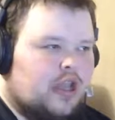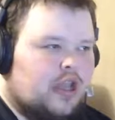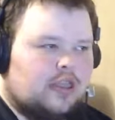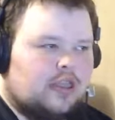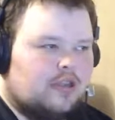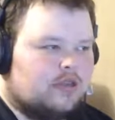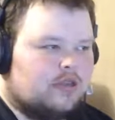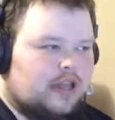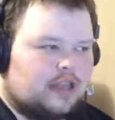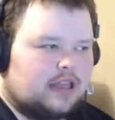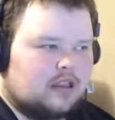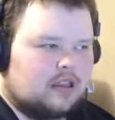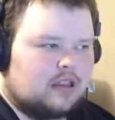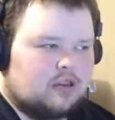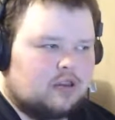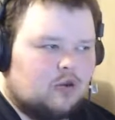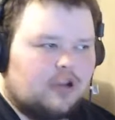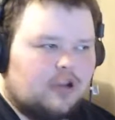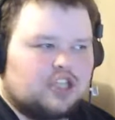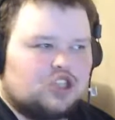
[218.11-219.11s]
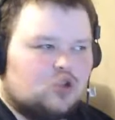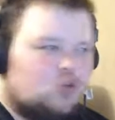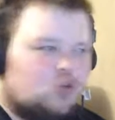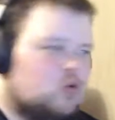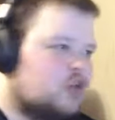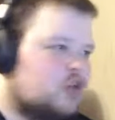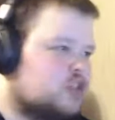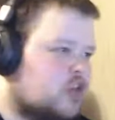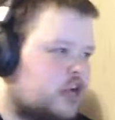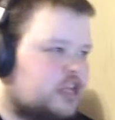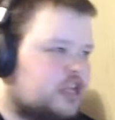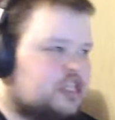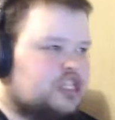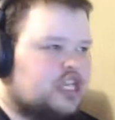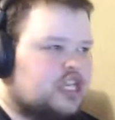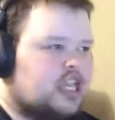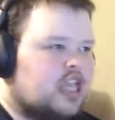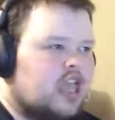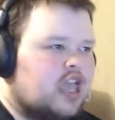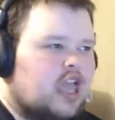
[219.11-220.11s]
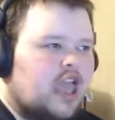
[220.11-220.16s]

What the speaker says: like the rest of the world's gone to shit,